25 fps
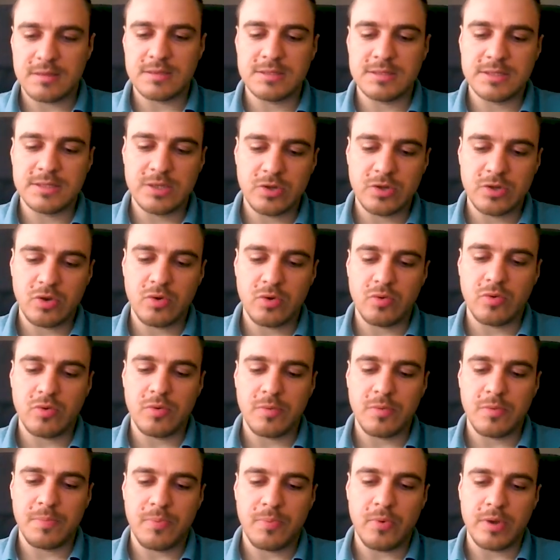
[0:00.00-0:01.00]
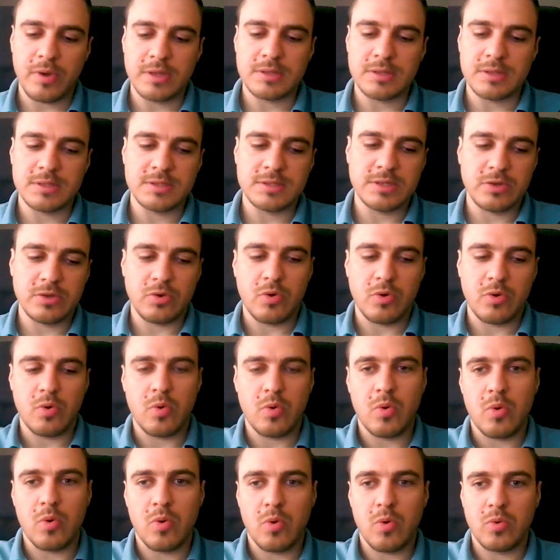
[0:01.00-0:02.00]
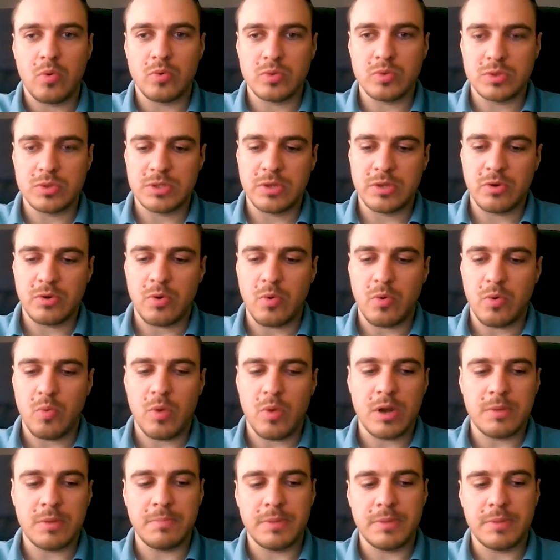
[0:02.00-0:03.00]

0.001